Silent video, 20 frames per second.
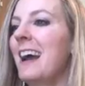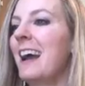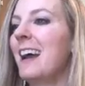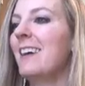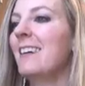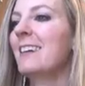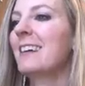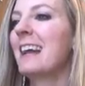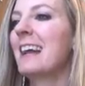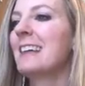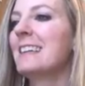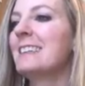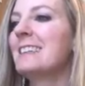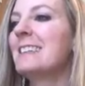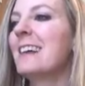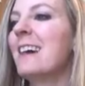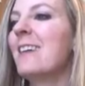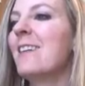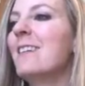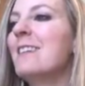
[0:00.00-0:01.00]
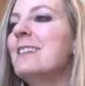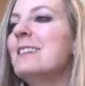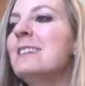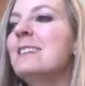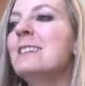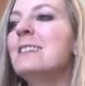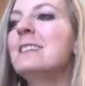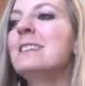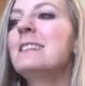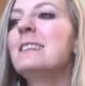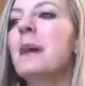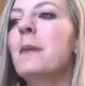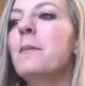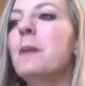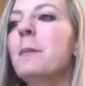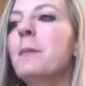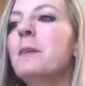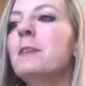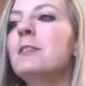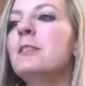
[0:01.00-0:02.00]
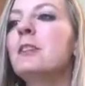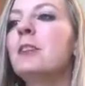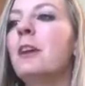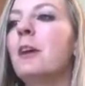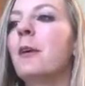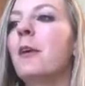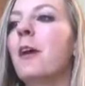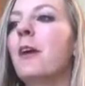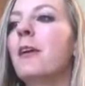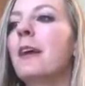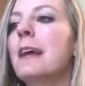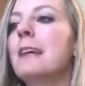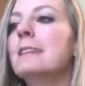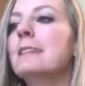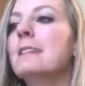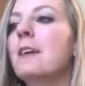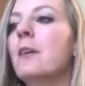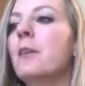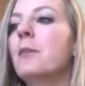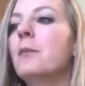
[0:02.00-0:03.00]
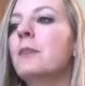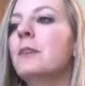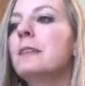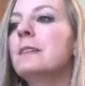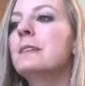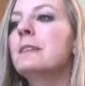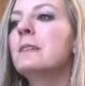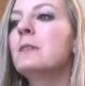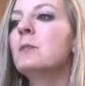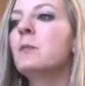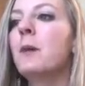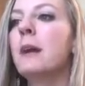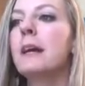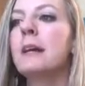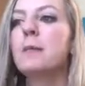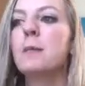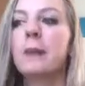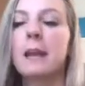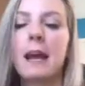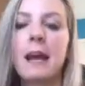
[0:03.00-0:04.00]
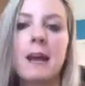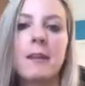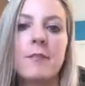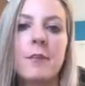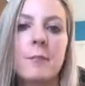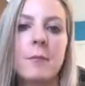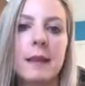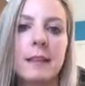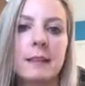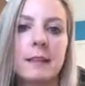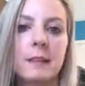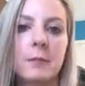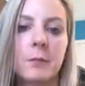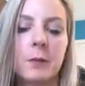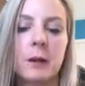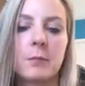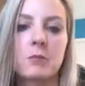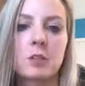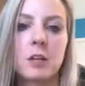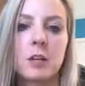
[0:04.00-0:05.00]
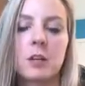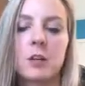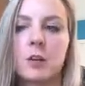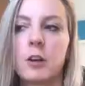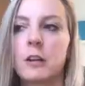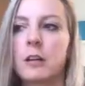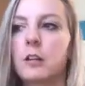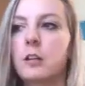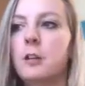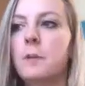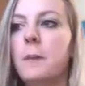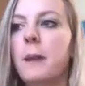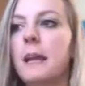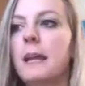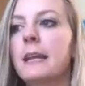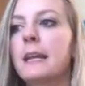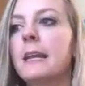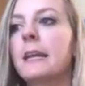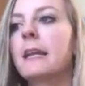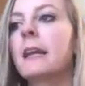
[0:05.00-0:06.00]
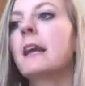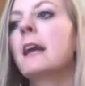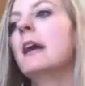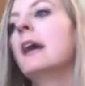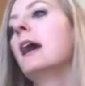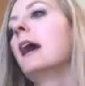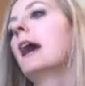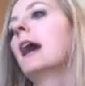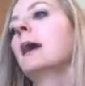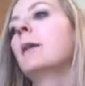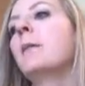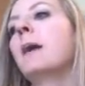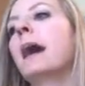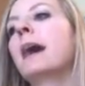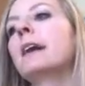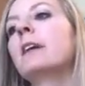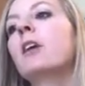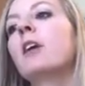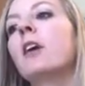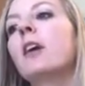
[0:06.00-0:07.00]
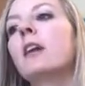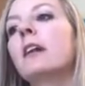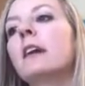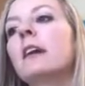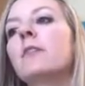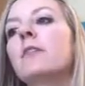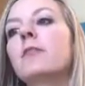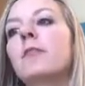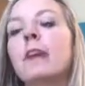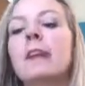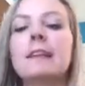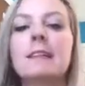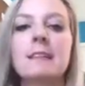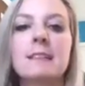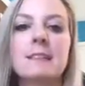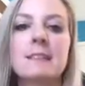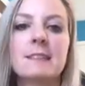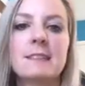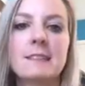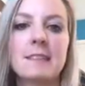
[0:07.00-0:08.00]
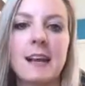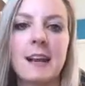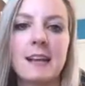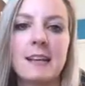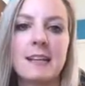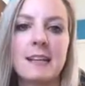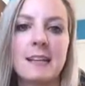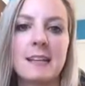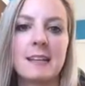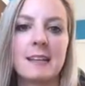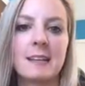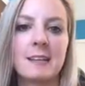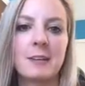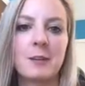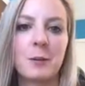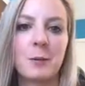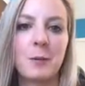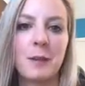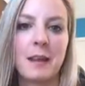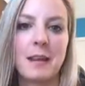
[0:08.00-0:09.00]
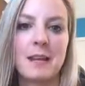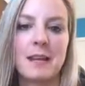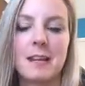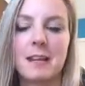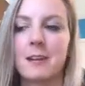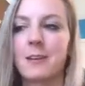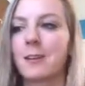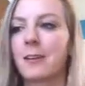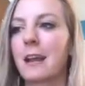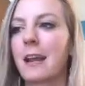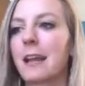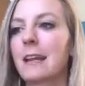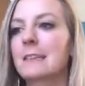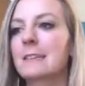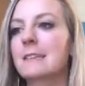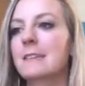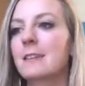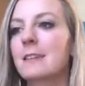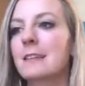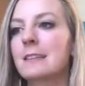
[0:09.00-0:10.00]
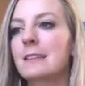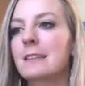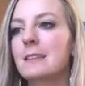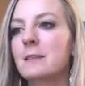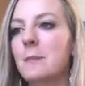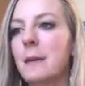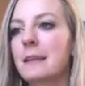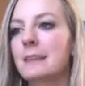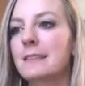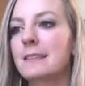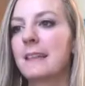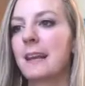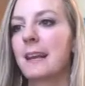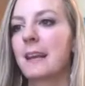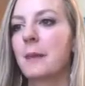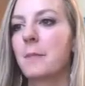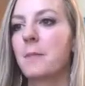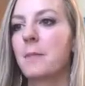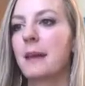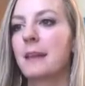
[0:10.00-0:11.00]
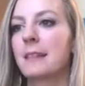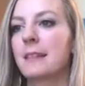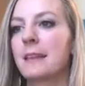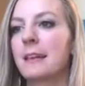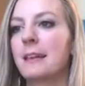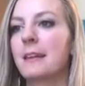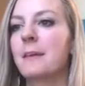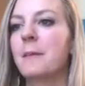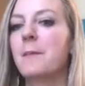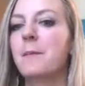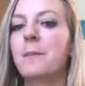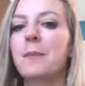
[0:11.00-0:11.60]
Okay, so step number 2. Okay, so this is when I have a method when I'm trying to create a new painting, I call it Frankensteining your painting. Okay, so this is my second method.